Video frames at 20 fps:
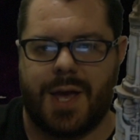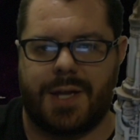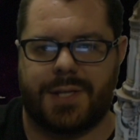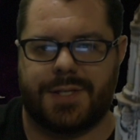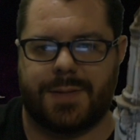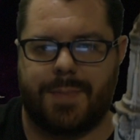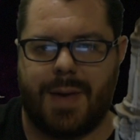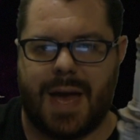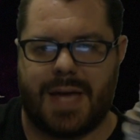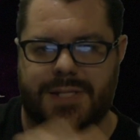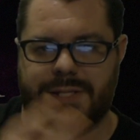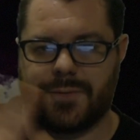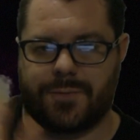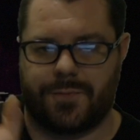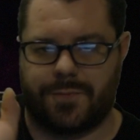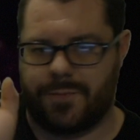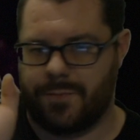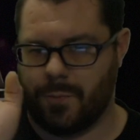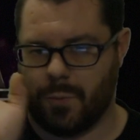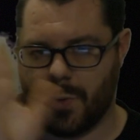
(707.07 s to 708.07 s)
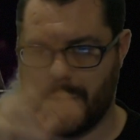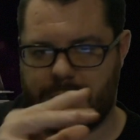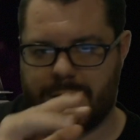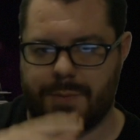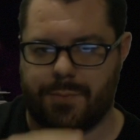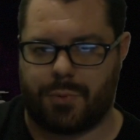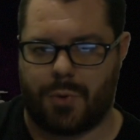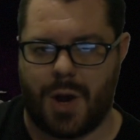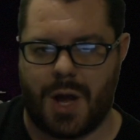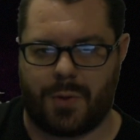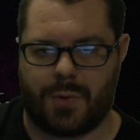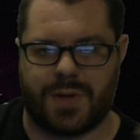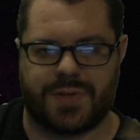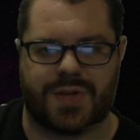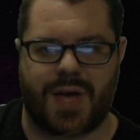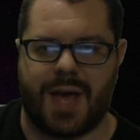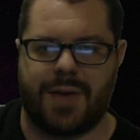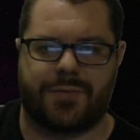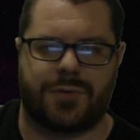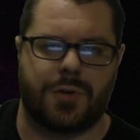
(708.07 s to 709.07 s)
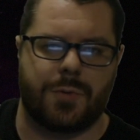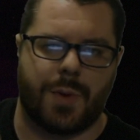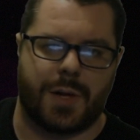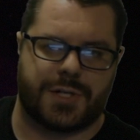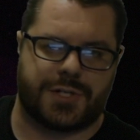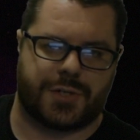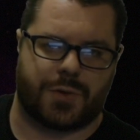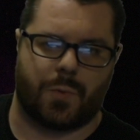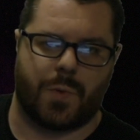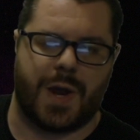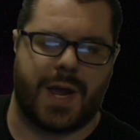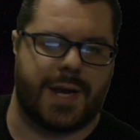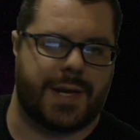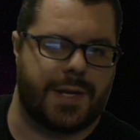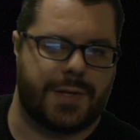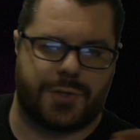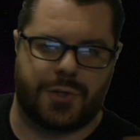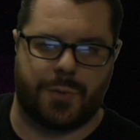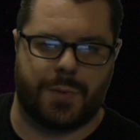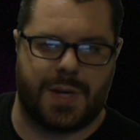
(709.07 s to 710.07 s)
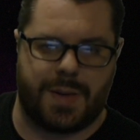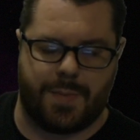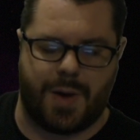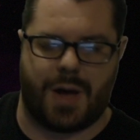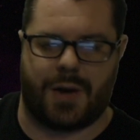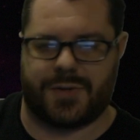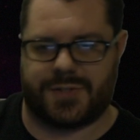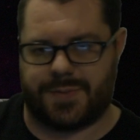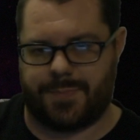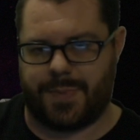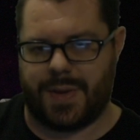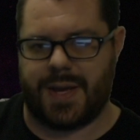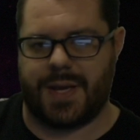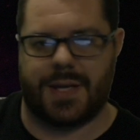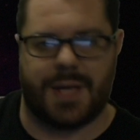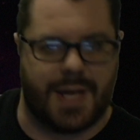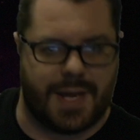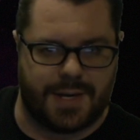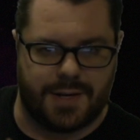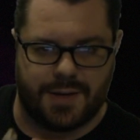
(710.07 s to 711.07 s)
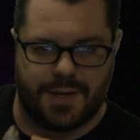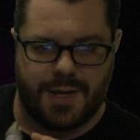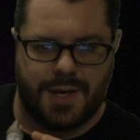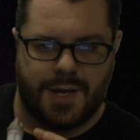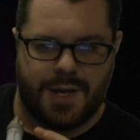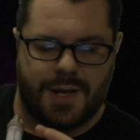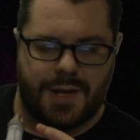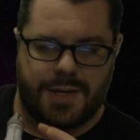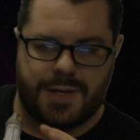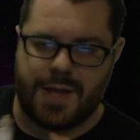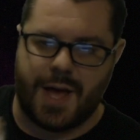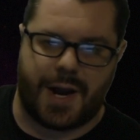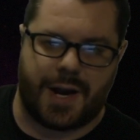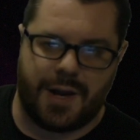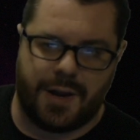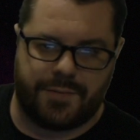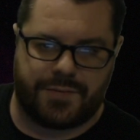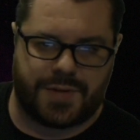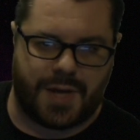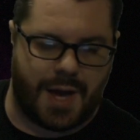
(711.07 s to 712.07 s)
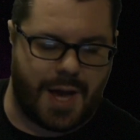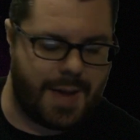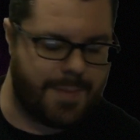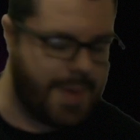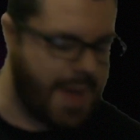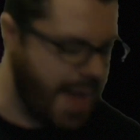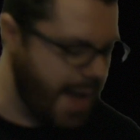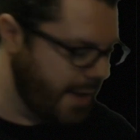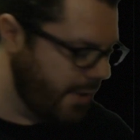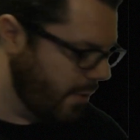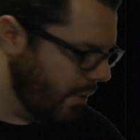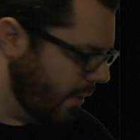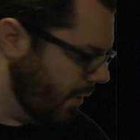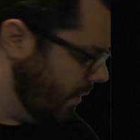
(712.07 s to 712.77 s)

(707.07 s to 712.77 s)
It's a massive work in progress. I have too much terrain and too many models to paint and not enough time at